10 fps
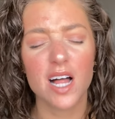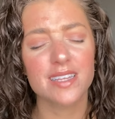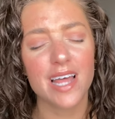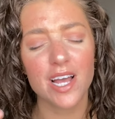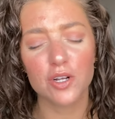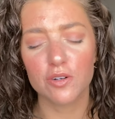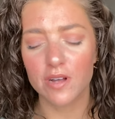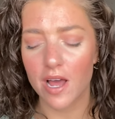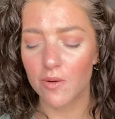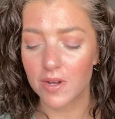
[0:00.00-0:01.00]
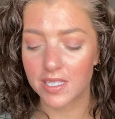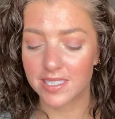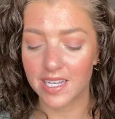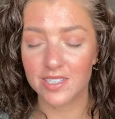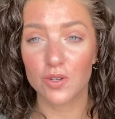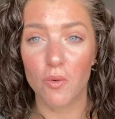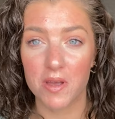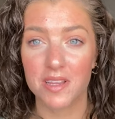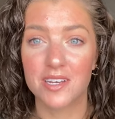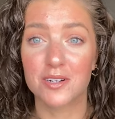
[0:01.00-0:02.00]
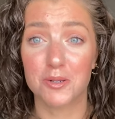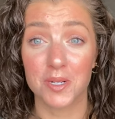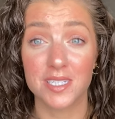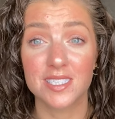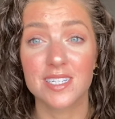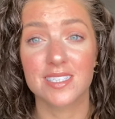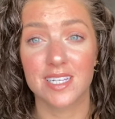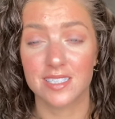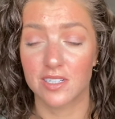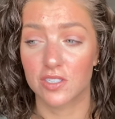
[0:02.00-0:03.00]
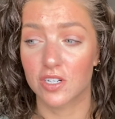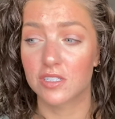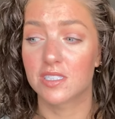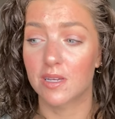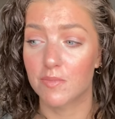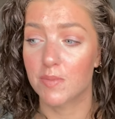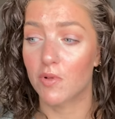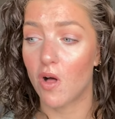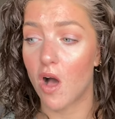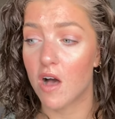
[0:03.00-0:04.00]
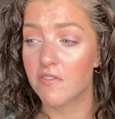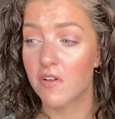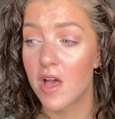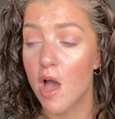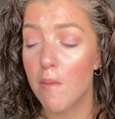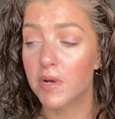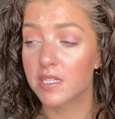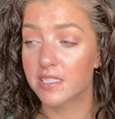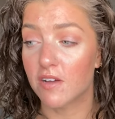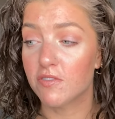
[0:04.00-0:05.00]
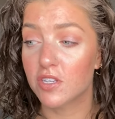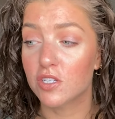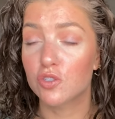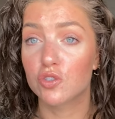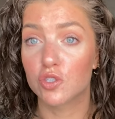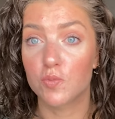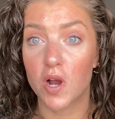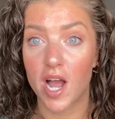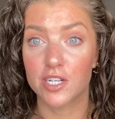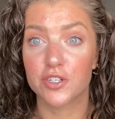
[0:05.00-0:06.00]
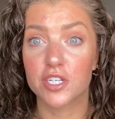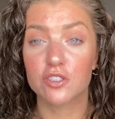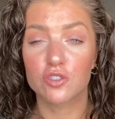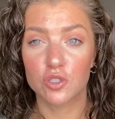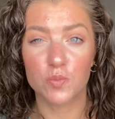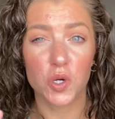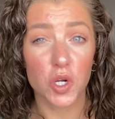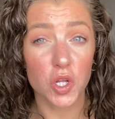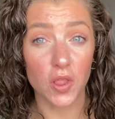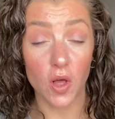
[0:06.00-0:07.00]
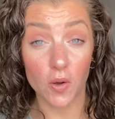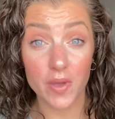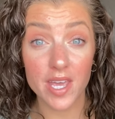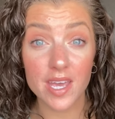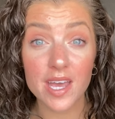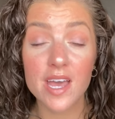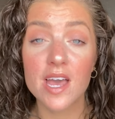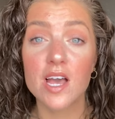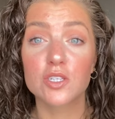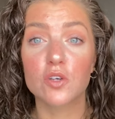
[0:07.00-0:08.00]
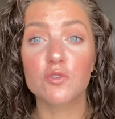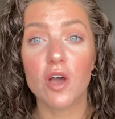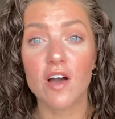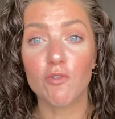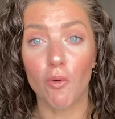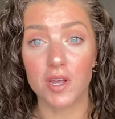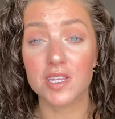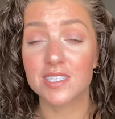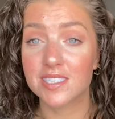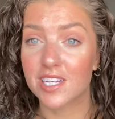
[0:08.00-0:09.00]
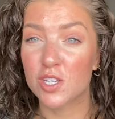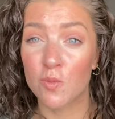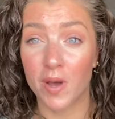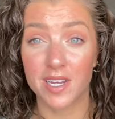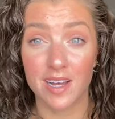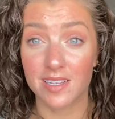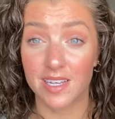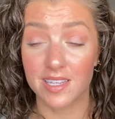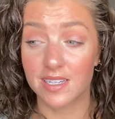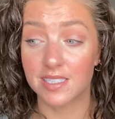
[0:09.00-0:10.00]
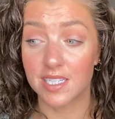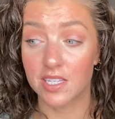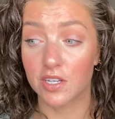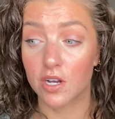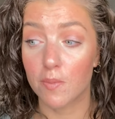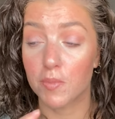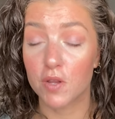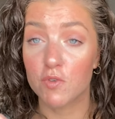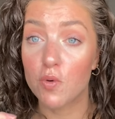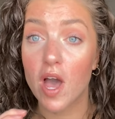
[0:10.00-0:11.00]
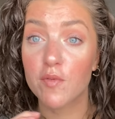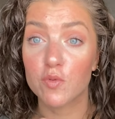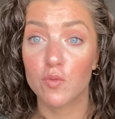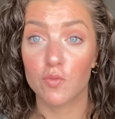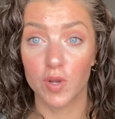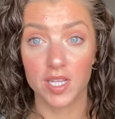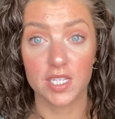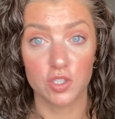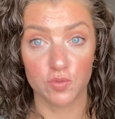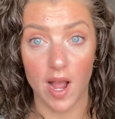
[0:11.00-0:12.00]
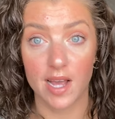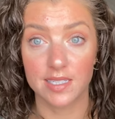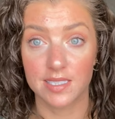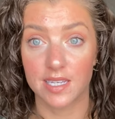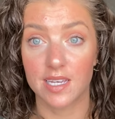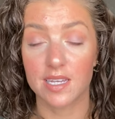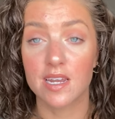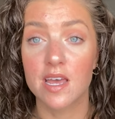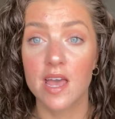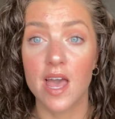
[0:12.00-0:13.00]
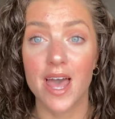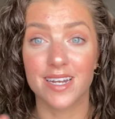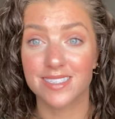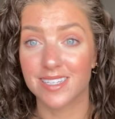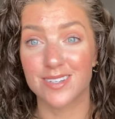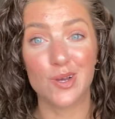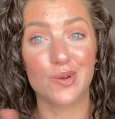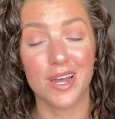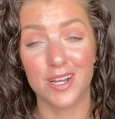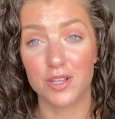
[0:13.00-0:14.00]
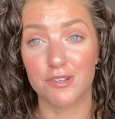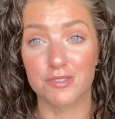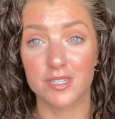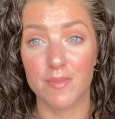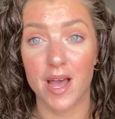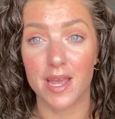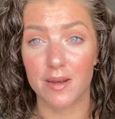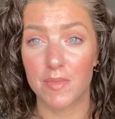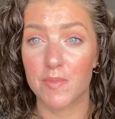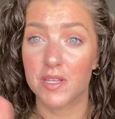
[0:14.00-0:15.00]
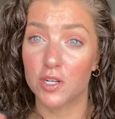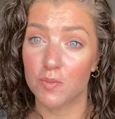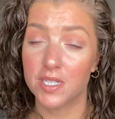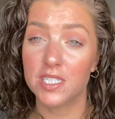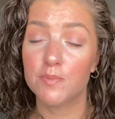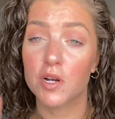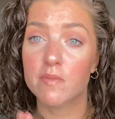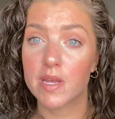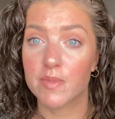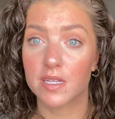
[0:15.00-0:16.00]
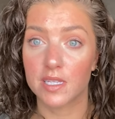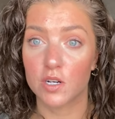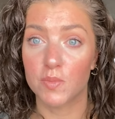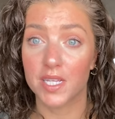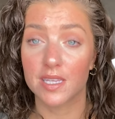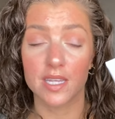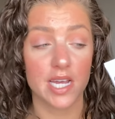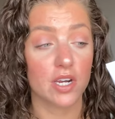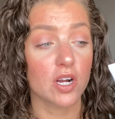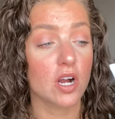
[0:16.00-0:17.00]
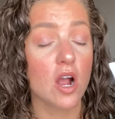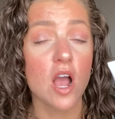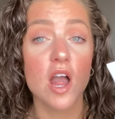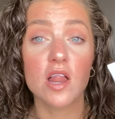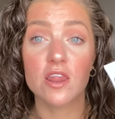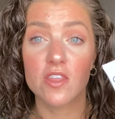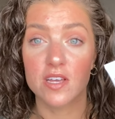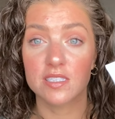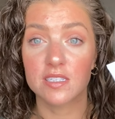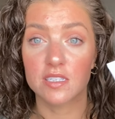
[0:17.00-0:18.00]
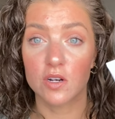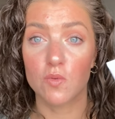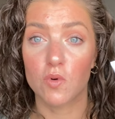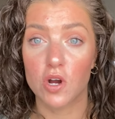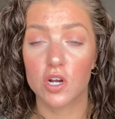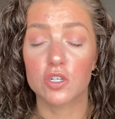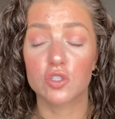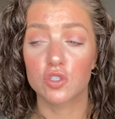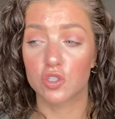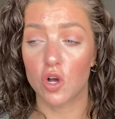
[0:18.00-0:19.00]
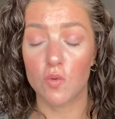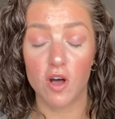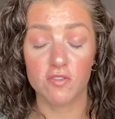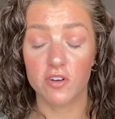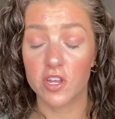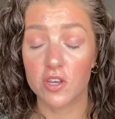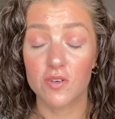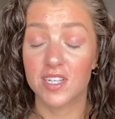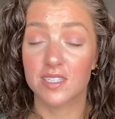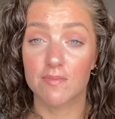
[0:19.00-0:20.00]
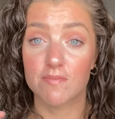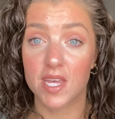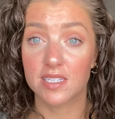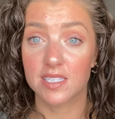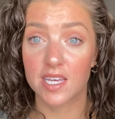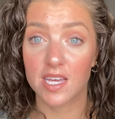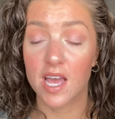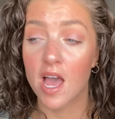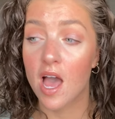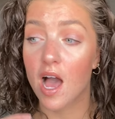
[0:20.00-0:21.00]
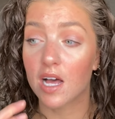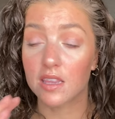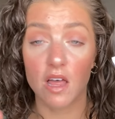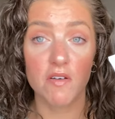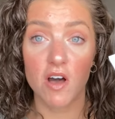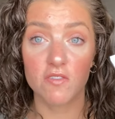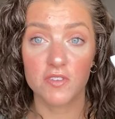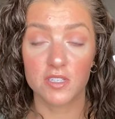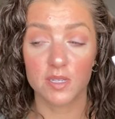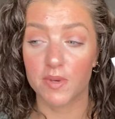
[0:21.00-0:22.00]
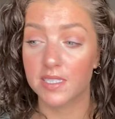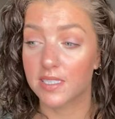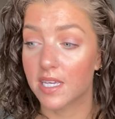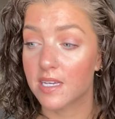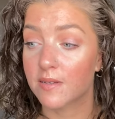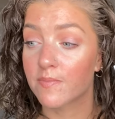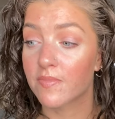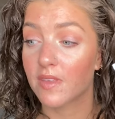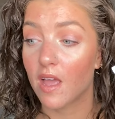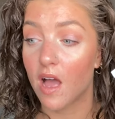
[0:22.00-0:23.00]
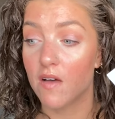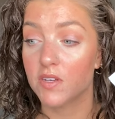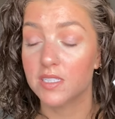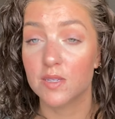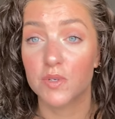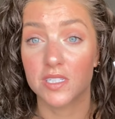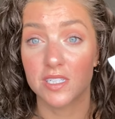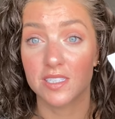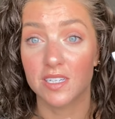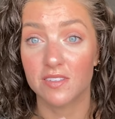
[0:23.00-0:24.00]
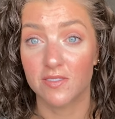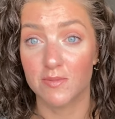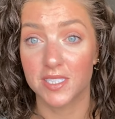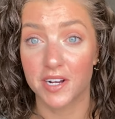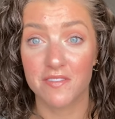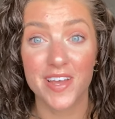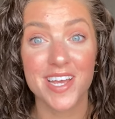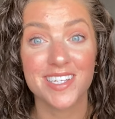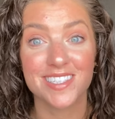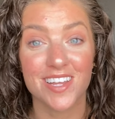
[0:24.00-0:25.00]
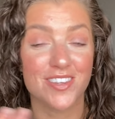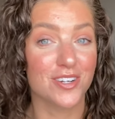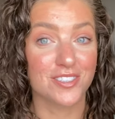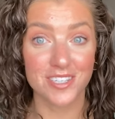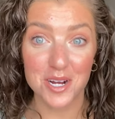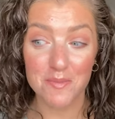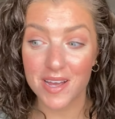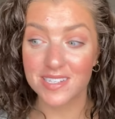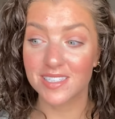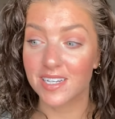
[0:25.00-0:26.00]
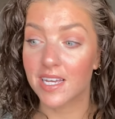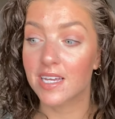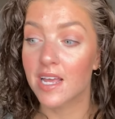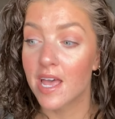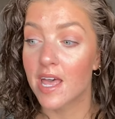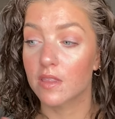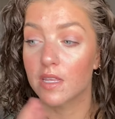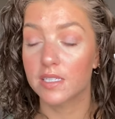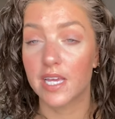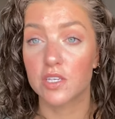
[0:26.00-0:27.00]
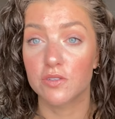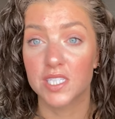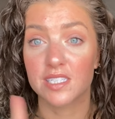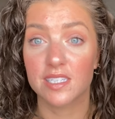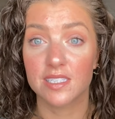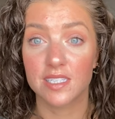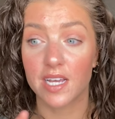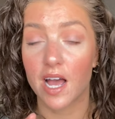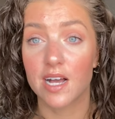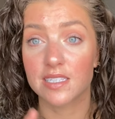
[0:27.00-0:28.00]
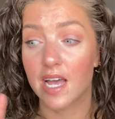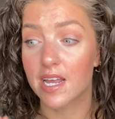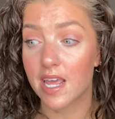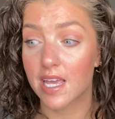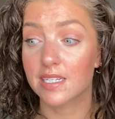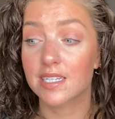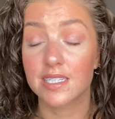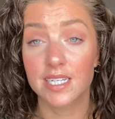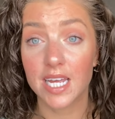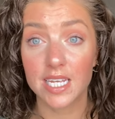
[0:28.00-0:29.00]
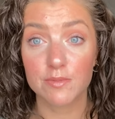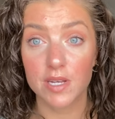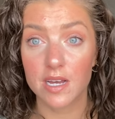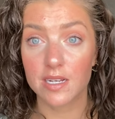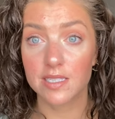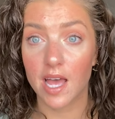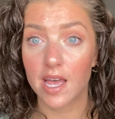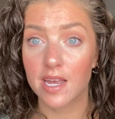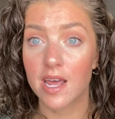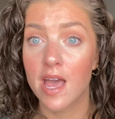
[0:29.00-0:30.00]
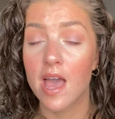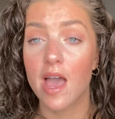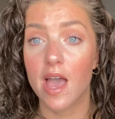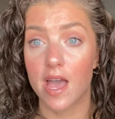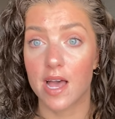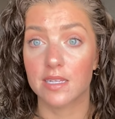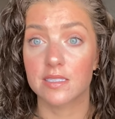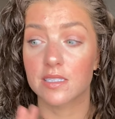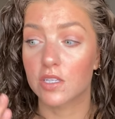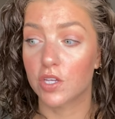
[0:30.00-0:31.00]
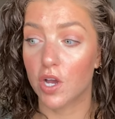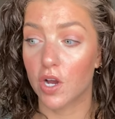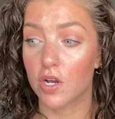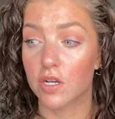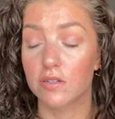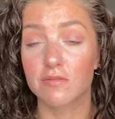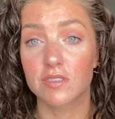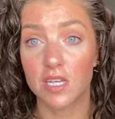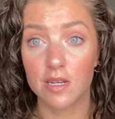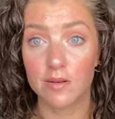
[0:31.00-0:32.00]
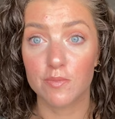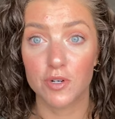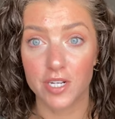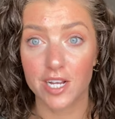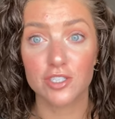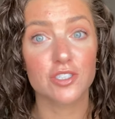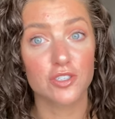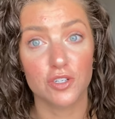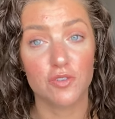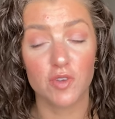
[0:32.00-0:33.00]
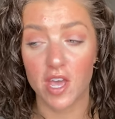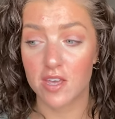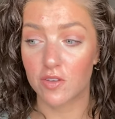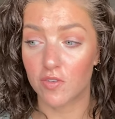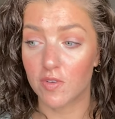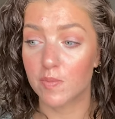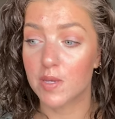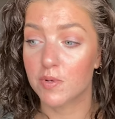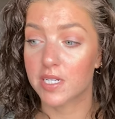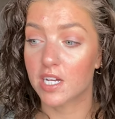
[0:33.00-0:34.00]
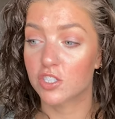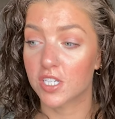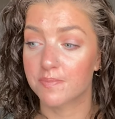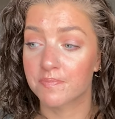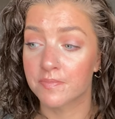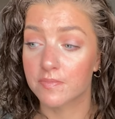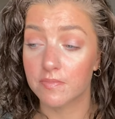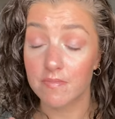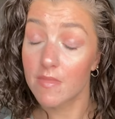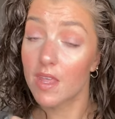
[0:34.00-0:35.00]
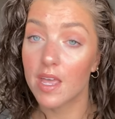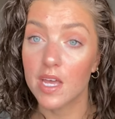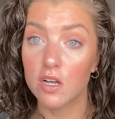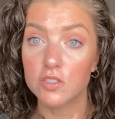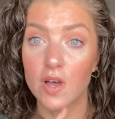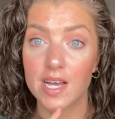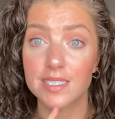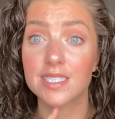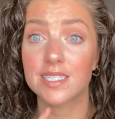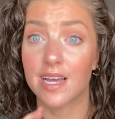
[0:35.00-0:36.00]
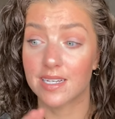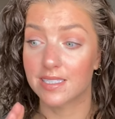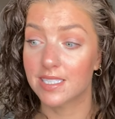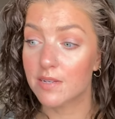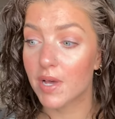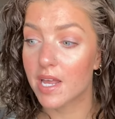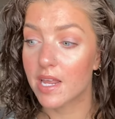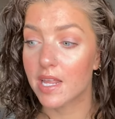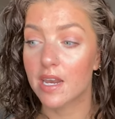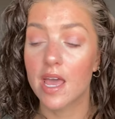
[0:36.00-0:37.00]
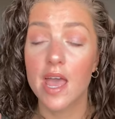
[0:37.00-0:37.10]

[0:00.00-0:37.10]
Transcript: not, I don't want to say it's oily or greasy because that's going to turn some people off, but it definitely is super hydrating and super glowy. So if you have oily skin, you might not like this either. But if you have a really dry skin and a skin tone kind of close to mine, maybe a little bit deeper, maybe a little bit lighter, this is going to work so well for you. It's amazing. I love how it feels on my skin. Obviously, because it's from CeraVe, it's got their ceramides in it. This uses zinc oxide and titanium dioxide as their sun protection, their U V A and U V B protection. It also has niacinamide in it